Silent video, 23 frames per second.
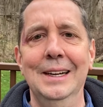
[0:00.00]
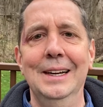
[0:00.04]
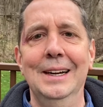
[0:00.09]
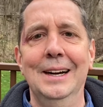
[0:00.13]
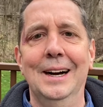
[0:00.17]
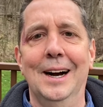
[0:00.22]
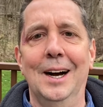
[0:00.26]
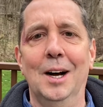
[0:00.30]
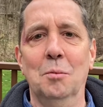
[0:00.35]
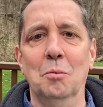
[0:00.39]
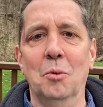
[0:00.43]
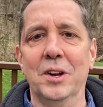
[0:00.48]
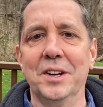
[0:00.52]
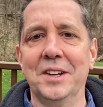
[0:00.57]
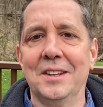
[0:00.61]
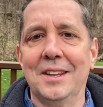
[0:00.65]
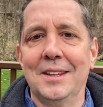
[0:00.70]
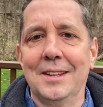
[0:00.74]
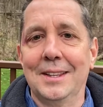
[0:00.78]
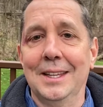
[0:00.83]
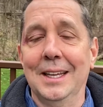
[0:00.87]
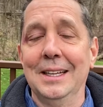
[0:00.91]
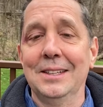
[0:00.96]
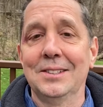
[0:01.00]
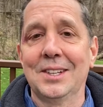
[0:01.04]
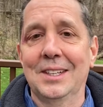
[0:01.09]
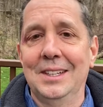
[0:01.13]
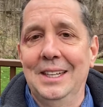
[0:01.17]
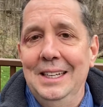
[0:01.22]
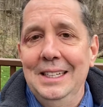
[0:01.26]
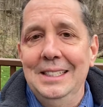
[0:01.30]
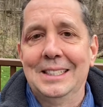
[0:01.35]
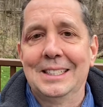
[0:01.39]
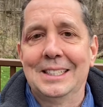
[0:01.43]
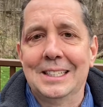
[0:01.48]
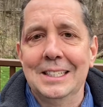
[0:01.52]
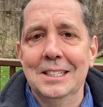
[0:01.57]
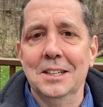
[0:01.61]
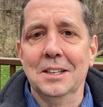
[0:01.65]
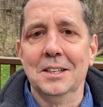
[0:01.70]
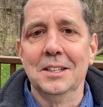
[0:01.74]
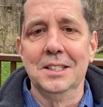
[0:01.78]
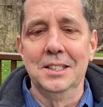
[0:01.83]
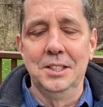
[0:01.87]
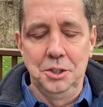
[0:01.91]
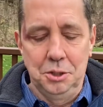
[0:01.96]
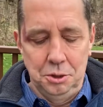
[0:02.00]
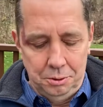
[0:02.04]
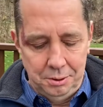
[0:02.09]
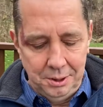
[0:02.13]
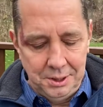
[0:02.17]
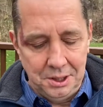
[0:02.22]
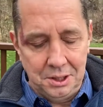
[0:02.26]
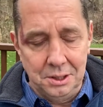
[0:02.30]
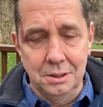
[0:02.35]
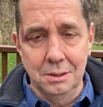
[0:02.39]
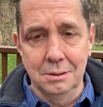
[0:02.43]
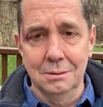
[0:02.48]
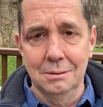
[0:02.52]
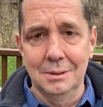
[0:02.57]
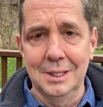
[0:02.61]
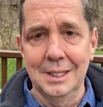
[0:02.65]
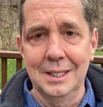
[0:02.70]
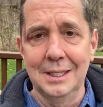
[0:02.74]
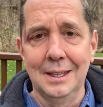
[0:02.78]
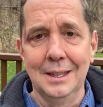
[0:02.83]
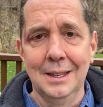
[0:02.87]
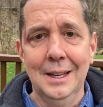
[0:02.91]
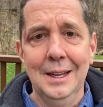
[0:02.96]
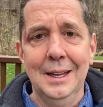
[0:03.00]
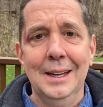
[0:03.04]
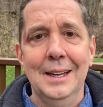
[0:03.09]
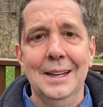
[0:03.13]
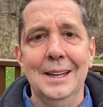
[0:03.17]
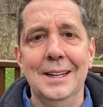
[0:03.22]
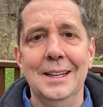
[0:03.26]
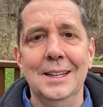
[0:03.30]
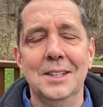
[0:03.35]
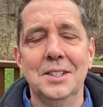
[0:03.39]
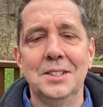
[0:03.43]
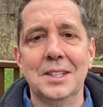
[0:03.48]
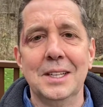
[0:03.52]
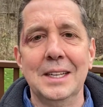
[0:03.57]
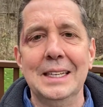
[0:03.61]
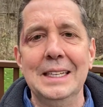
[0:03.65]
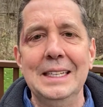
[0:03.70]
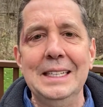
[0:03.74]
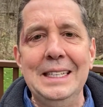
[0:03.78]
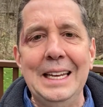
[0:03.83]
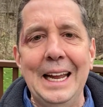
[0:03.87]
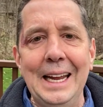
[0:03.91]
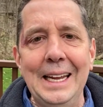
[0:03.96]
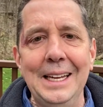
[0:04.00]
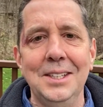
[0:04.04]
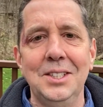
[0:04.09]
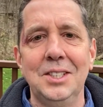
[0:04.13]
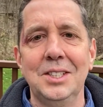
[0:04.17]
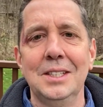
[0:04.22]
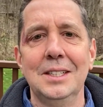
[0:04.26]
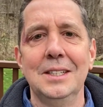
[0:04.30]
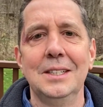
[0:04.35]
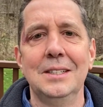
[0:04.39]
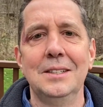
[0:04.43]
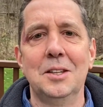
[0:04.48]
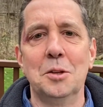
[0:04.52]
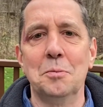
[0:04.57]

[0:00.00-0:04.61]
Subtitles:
One of the things that he still enjoys doing is engaging the